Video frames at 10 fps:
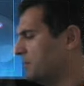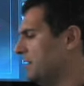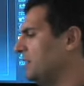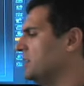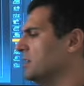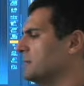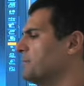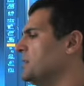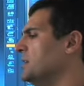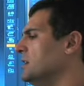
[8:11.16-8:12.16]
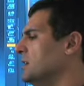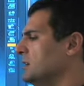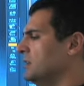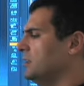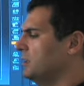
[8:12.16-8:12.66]
and there you go.
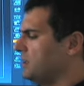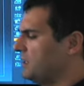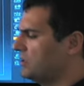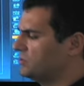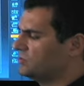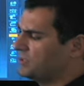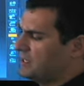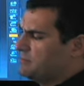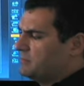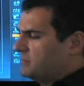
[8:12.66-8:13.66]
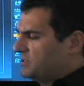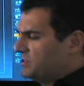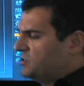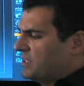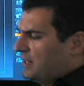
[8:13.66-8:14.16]
Here's, this
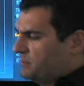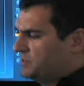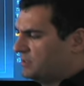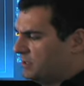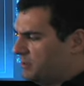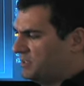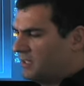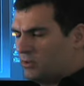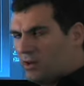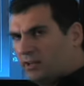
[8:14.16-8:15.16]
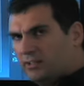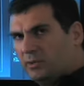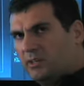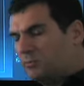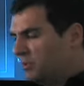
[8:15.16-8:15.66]
usually happens a little bit later on. I
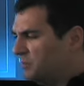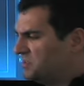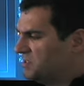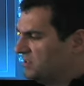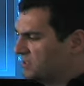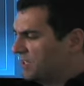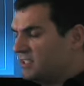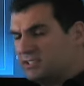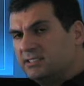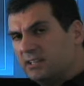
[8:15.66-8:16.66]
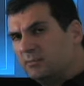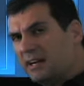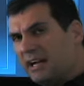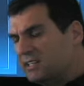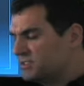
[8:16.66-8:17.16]
do it on purpose. In this case, I did it
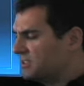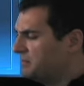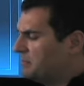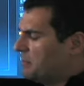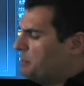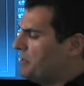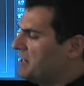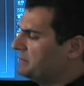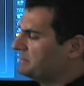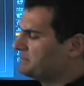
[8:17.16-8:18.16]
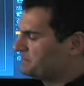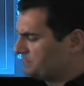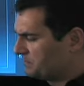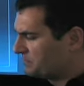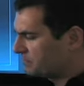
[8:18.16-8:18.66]
by accident. But
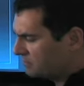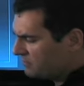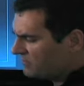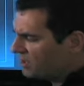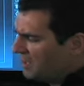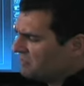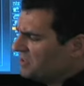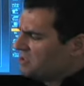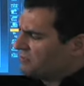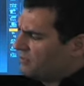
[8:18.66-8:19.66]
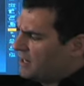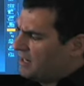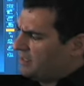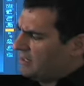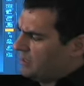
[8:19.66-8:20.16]
often you'll
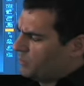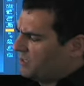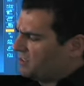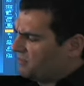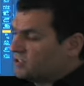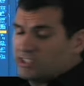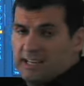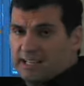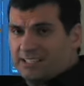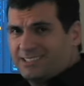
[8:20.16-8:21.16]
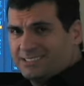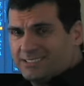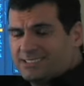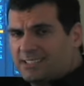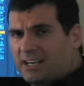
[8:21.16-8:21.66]
find one of the functionalities
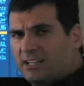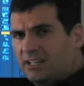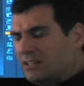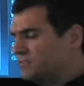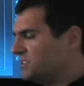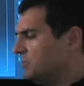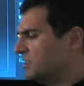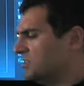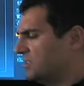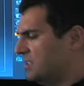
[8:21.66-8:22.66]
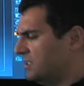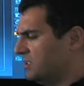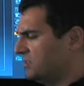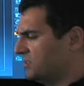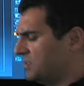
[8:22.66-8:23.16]
inside of ZBrush
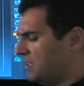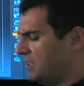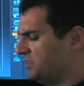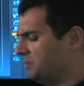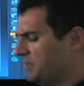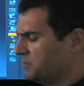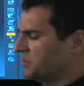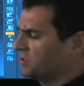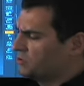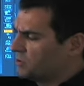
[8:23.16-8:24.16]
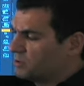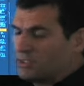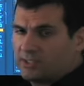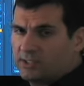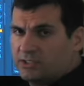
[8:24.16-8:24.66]
is to be able to control
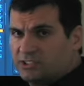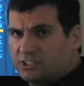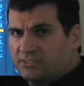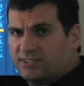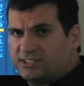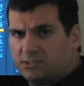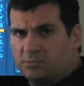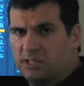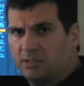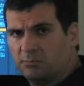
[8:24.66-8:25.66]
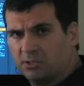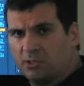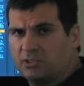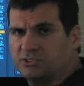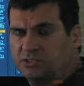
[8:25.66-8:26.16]
click on your surface, and it
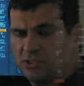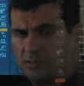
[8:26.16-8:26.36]
blurs your